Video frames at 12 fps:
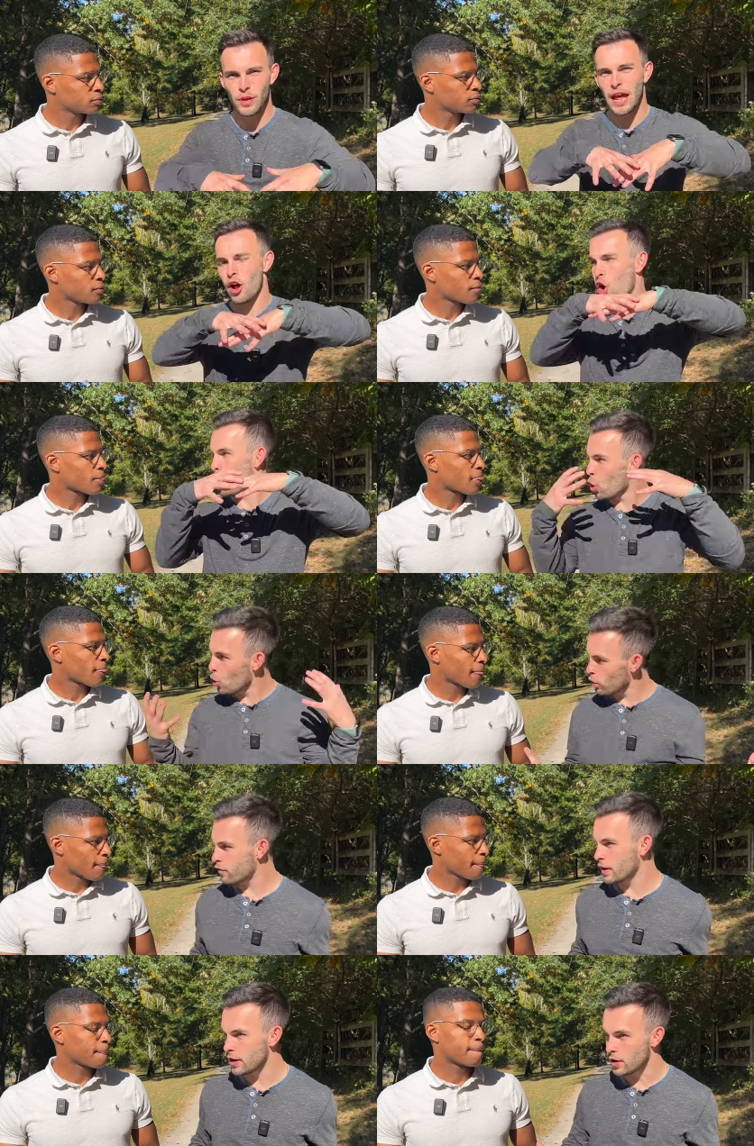Speaker 1: that whole
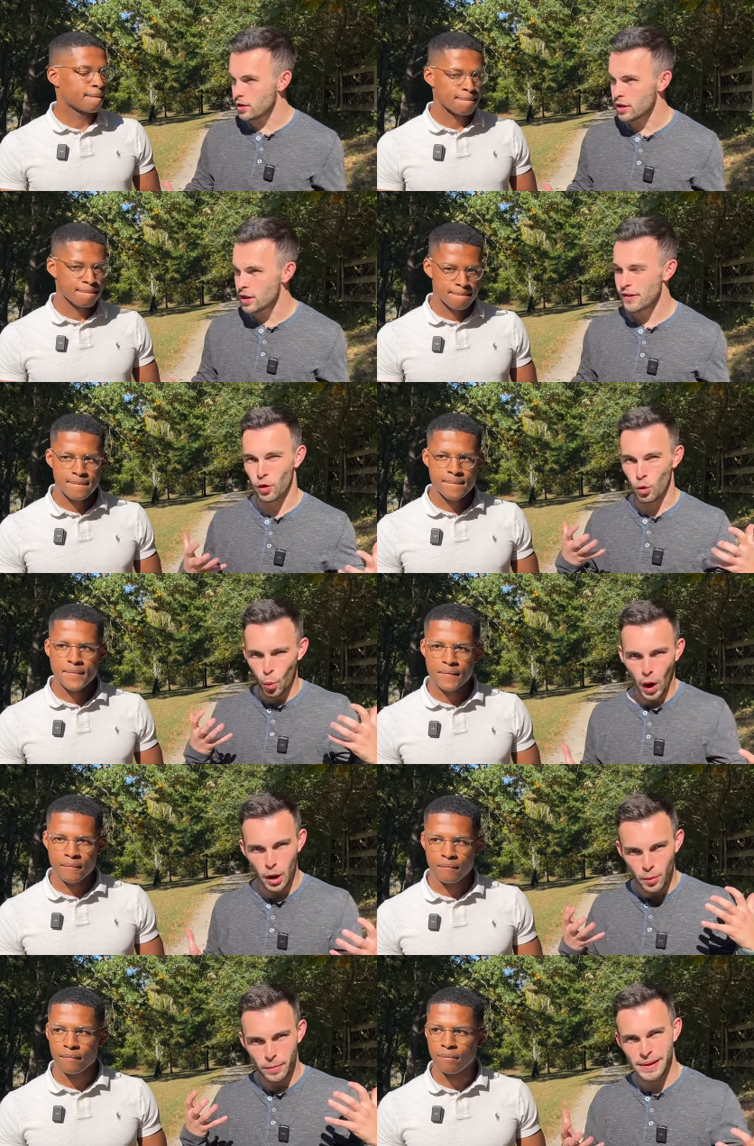feel for what
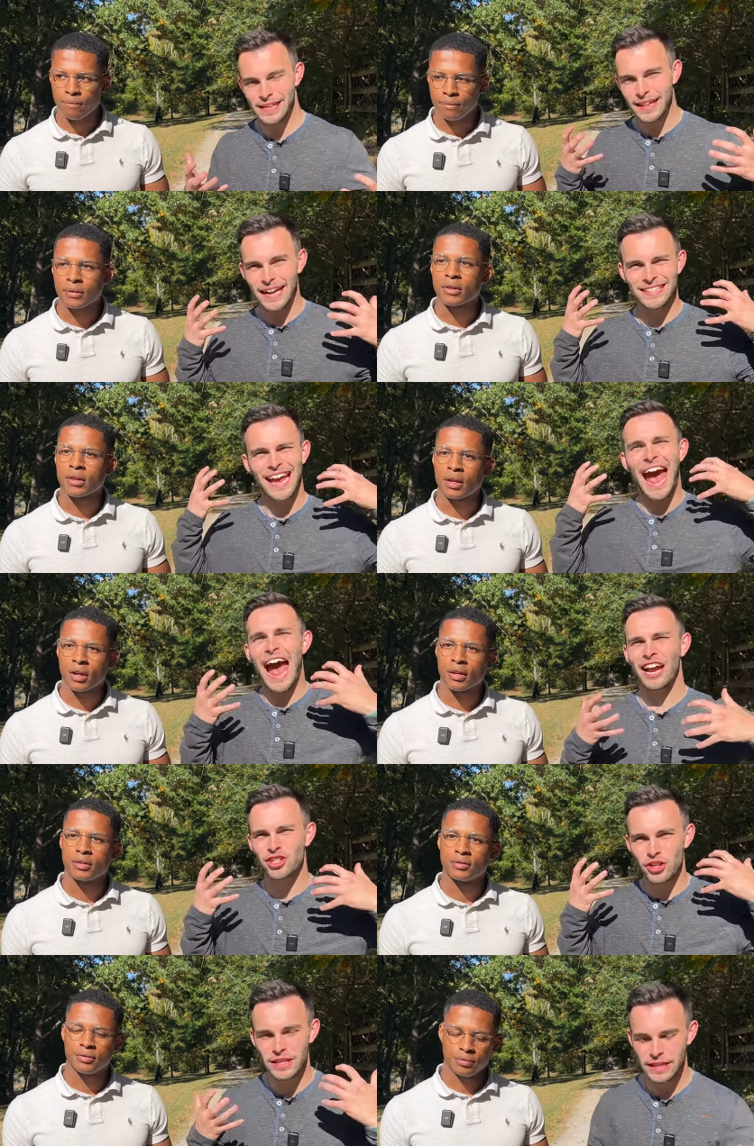it would be like to
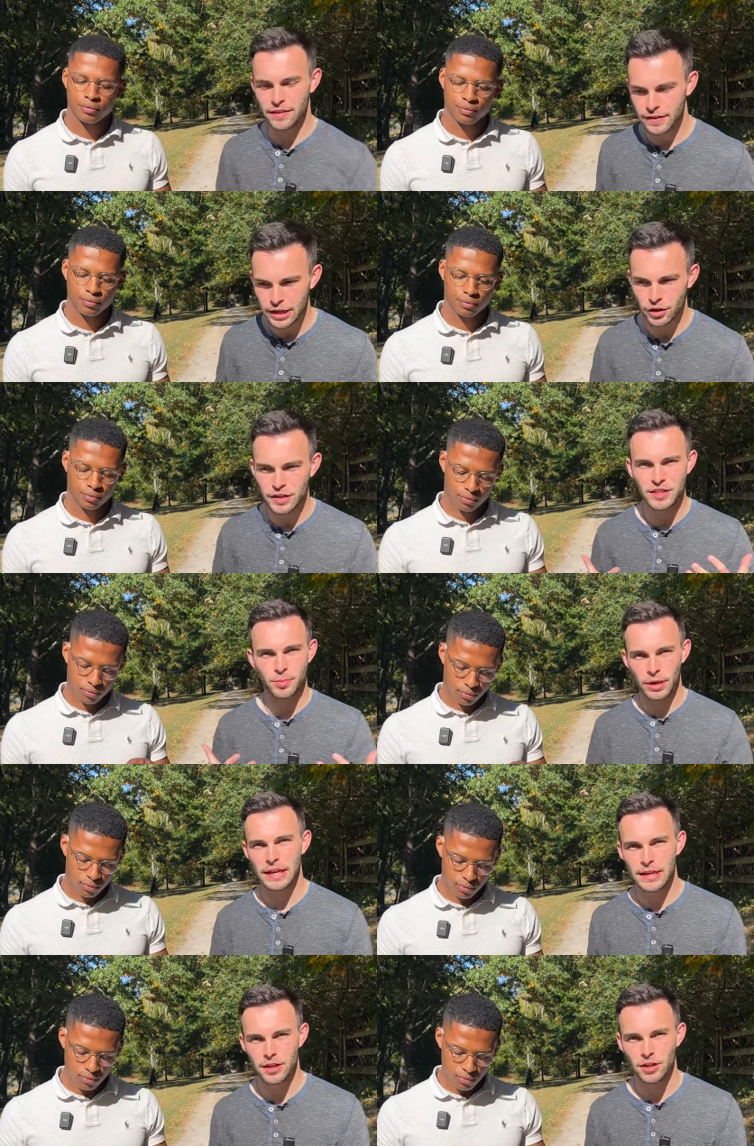actually live here in Spring
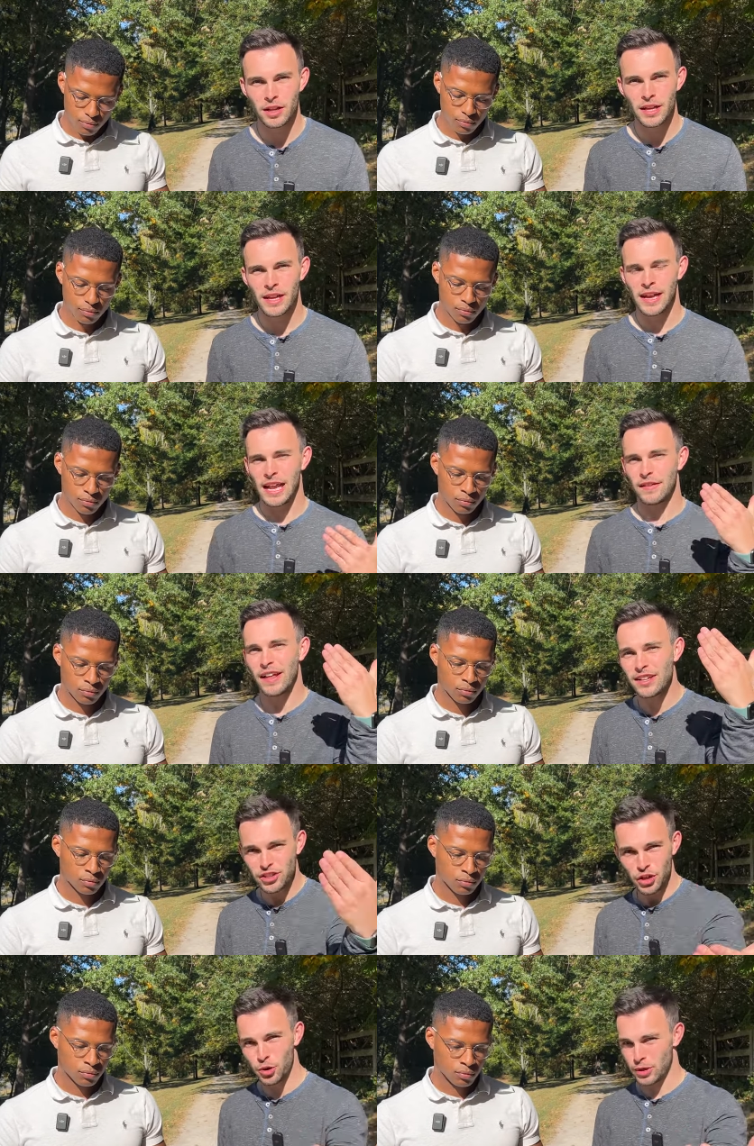Hill. And if that's
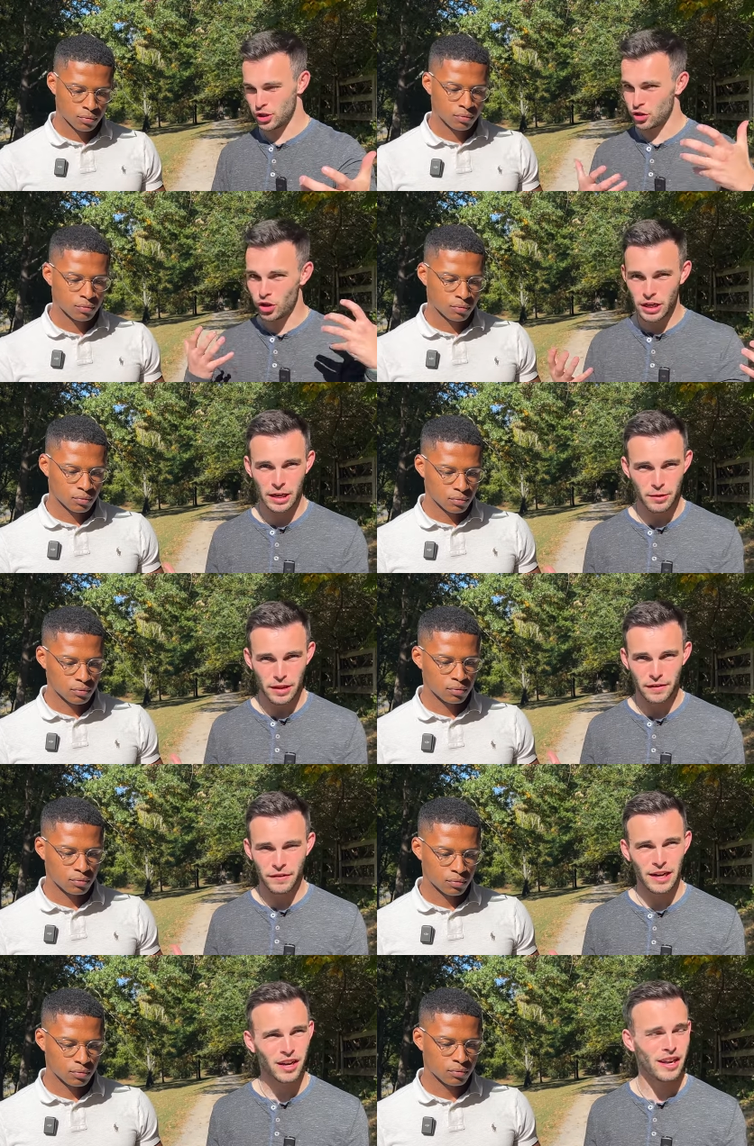you and you're looking to live
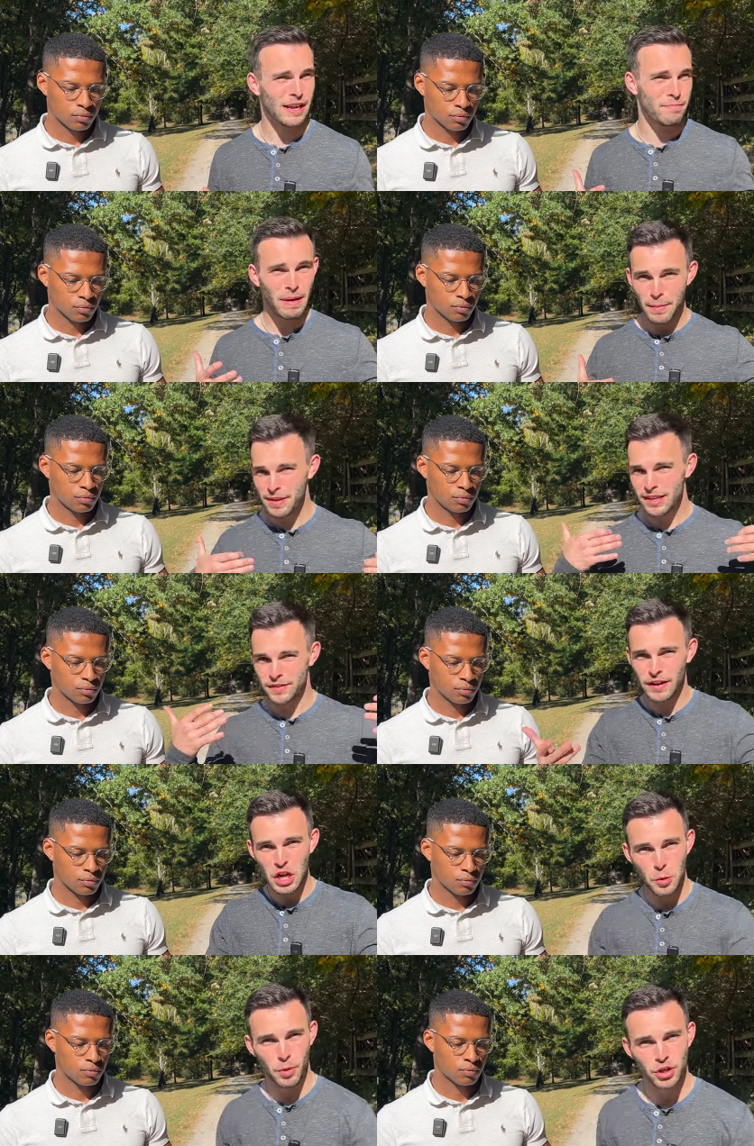here and maybe this
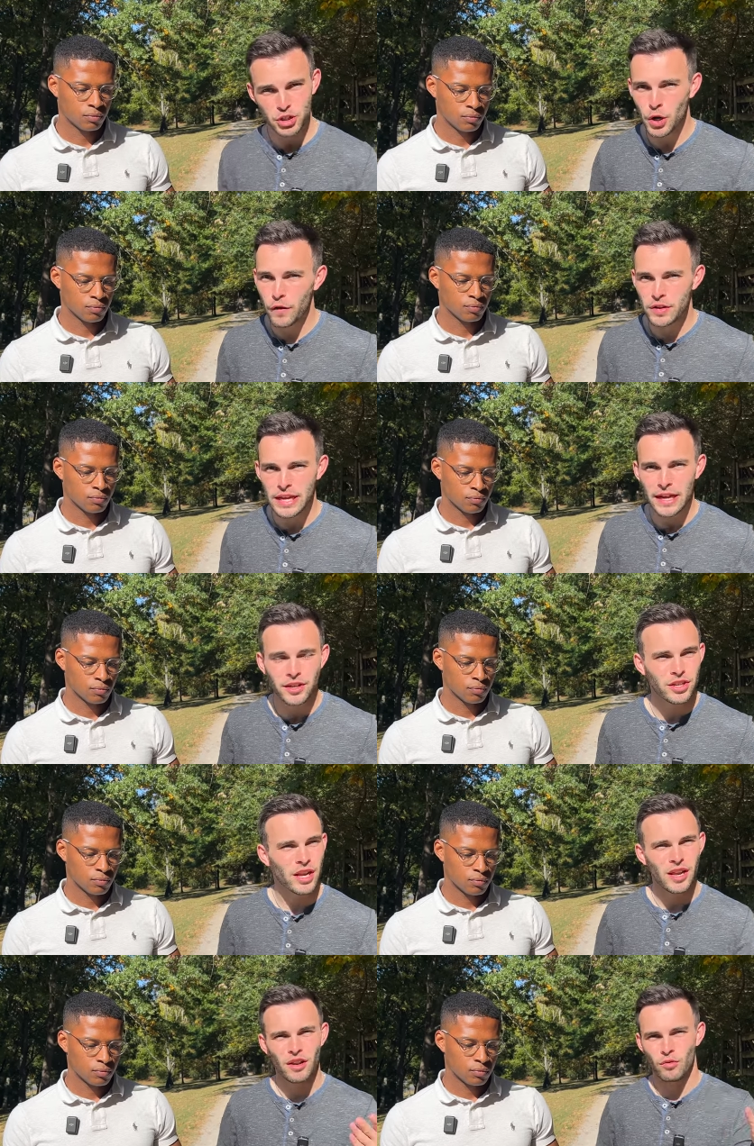video pushed you over the edge,
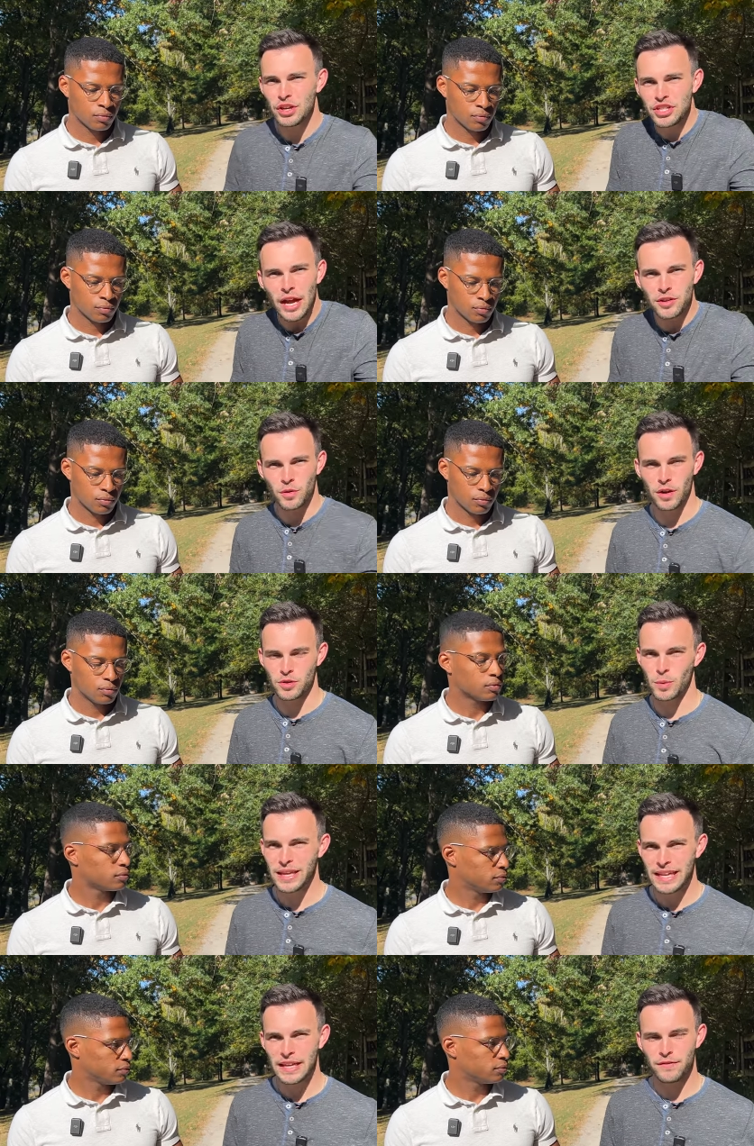reach out to us. We
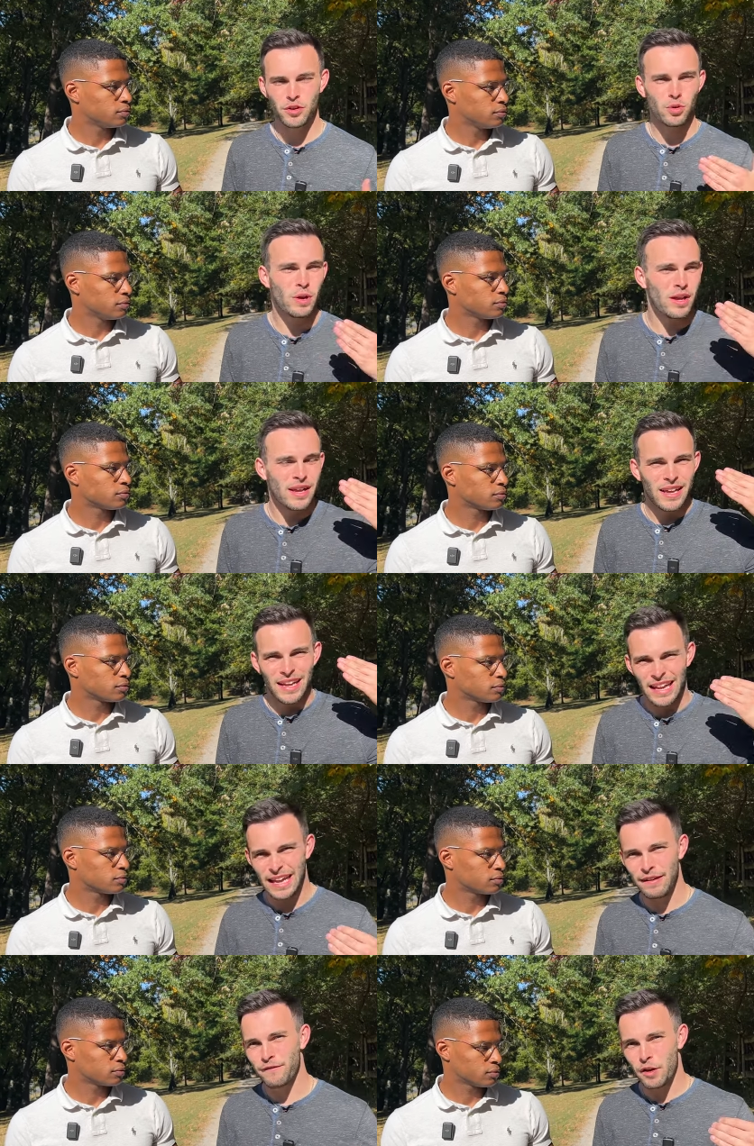can give you
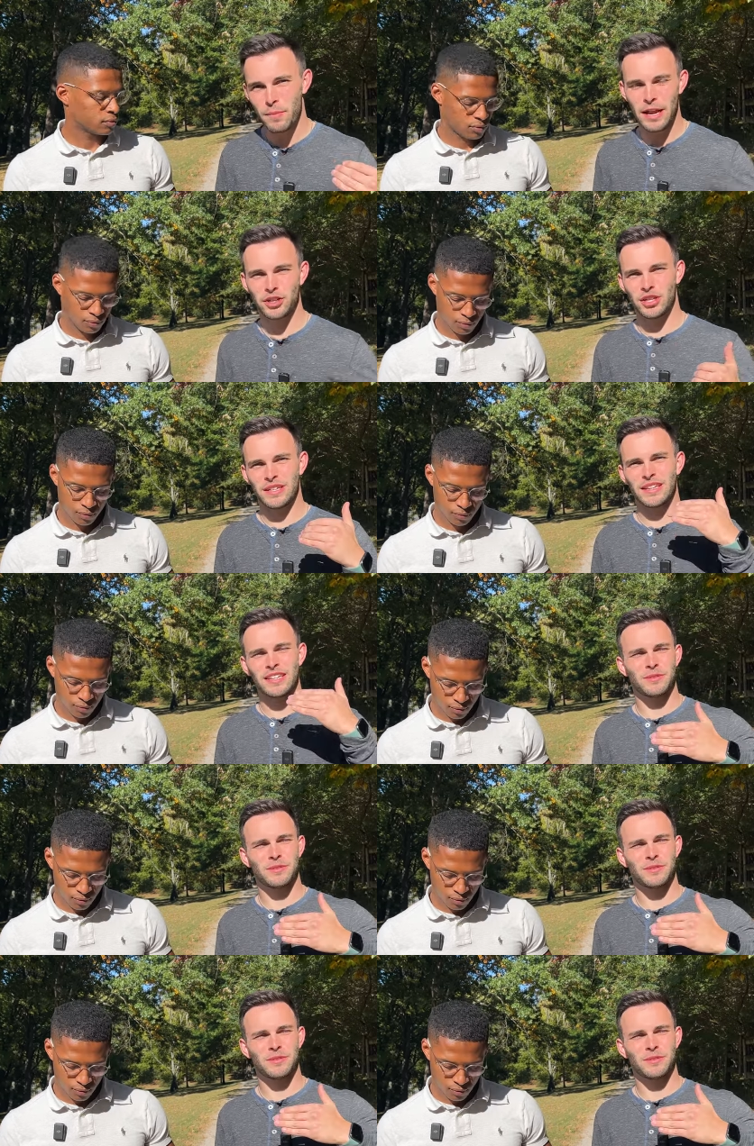information that's